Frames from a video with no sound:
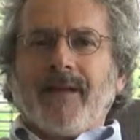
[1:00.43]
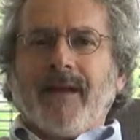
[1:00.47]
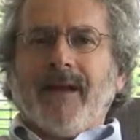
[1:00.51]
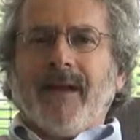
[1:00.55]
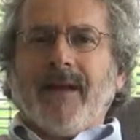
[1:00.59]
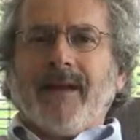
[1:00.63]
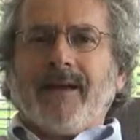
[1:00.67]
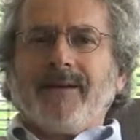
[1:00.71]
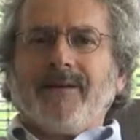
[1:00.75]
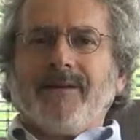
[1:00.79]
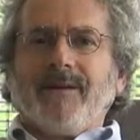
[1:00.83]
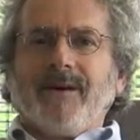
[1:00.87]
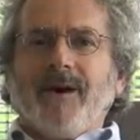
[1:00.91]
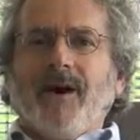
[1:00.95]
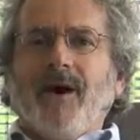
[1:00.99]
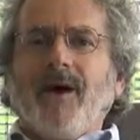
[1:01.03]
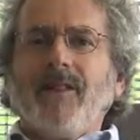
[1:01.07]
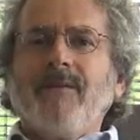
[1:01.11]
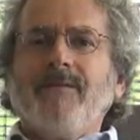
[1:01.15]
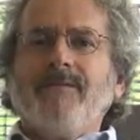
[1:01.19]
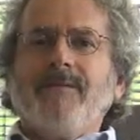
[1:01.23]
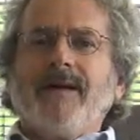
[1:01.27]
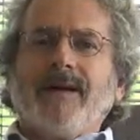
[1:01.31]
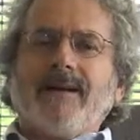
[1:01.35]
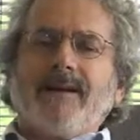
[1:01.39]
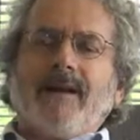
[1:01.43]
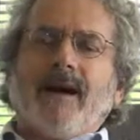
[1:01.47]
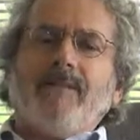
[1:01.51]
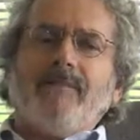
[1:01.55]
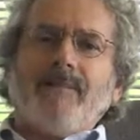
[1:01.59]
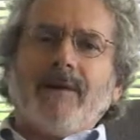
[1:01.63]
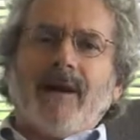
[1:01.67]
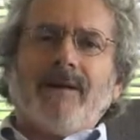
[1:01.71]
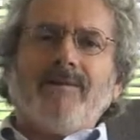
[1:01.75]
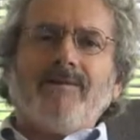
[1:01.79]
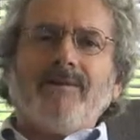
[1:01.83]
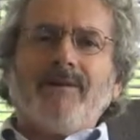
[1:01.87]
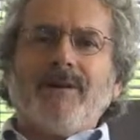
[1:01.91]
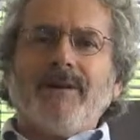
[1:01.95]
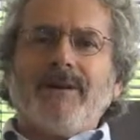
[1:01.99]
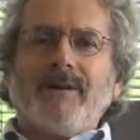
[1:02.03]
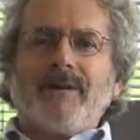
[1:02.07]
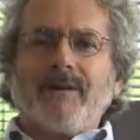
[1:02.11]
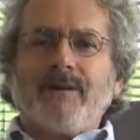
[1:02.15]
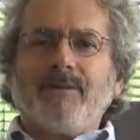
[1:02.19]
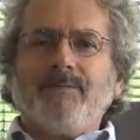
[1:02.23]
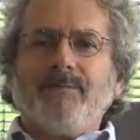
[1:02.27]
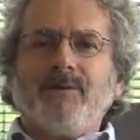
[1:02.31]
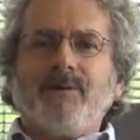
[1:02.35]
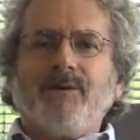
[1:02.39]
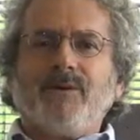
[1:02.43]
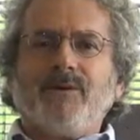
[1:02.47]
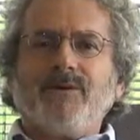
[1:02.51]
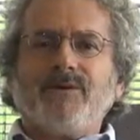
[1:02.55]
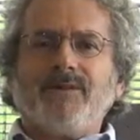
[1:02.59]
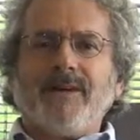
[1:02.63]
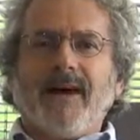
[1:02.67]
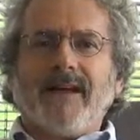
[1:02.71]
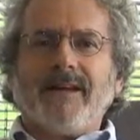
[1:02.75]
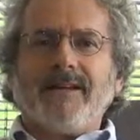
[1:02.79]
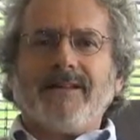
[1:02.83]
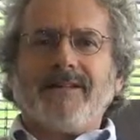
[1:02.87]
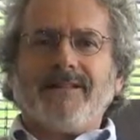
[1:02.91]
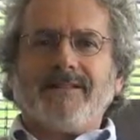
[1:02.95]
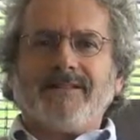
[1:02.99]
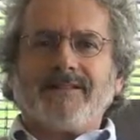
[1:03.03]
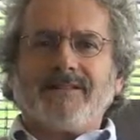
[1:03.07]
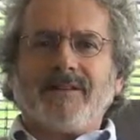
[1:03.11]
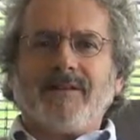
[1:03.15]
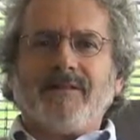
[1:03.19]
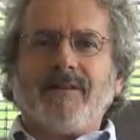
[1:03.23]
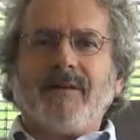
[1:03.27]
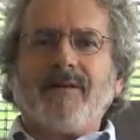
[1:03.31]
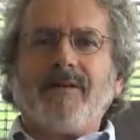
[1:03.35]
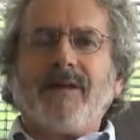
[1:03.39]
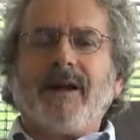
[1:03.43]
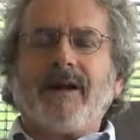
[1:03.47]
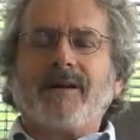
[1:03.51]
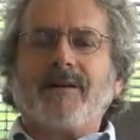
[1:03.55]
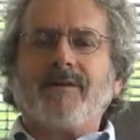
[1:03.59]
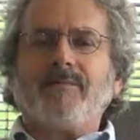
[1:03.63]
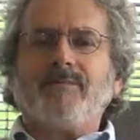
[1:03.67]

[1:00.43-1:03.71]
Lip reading: And all of that, I'm not really a computer scientist, and they're not